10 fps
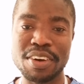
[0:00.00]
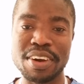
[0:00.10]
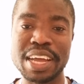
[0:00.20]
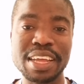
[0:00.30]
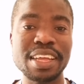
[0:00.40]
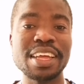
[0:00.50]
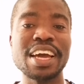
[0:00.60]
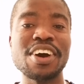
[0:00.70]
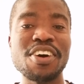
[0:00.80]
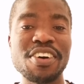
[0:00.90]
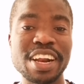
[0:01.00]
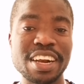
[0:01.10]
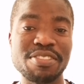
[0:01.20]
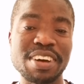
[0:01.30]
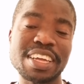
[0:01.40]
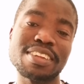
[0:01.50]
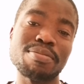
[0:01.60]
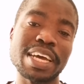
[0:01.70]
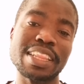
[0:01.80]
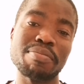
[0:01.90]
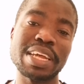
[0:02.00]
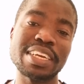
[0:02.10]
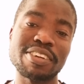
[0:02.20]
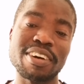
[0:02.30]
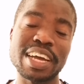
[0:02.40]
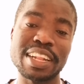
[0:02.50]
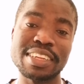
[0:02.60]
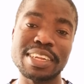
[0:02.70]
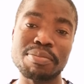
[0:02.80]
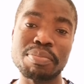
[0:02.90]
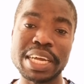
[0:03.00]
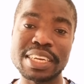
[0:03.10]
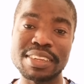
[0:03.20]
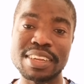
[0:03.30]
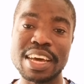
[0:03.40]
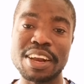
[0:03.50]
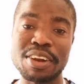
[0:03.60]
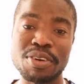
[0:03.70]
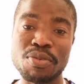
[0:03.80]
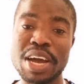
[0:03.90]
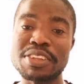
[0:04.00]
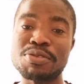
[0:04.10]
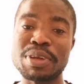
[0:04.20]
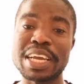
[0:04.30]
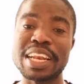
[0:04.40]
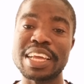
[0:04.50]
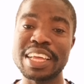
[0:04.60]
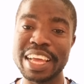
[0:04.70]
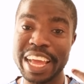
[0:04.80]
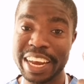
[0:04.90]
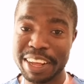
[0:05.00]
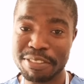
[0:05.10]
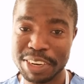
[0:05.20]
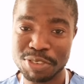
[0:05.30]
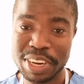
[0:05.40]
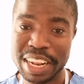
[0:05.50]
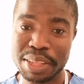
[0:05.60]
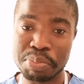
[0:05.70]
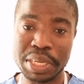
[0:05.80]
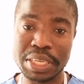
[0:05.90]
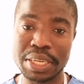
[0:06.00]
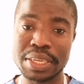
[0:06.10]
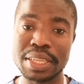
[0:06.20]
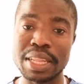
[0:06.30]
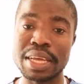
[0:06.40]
okay? Or advised by the mental health team, but it's done once weekly. Endeavor to tell the patient